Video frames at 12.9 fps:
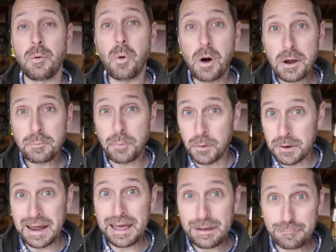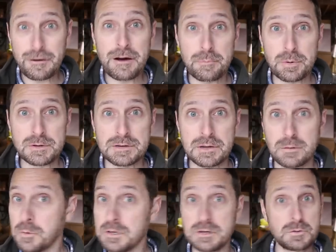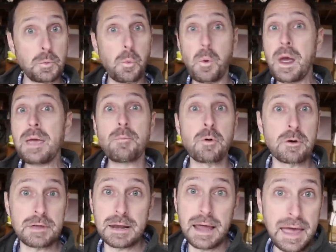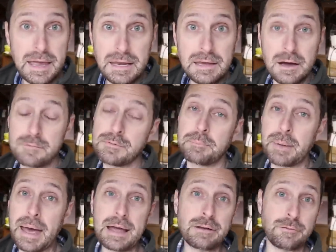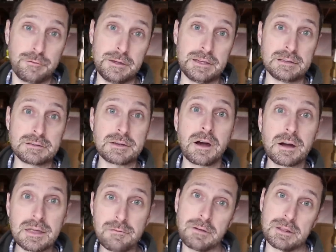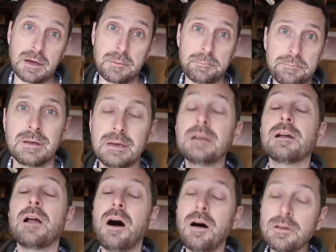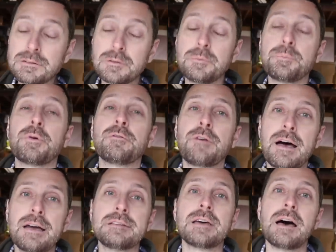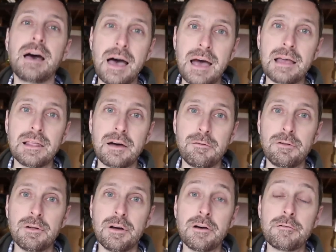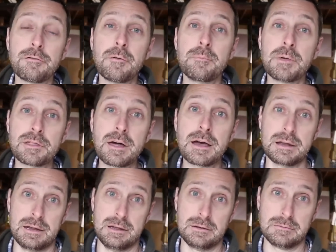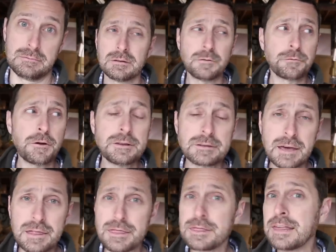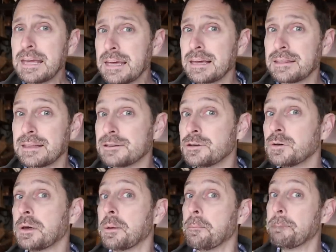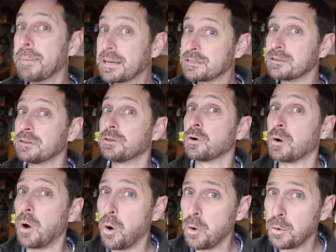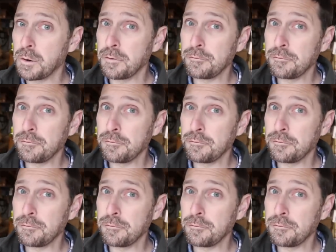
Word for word: 1.85%, which is way more than any of the bagged feeds are giving them. And it also provides a high level of methionine. So friends, I think that you can mix your own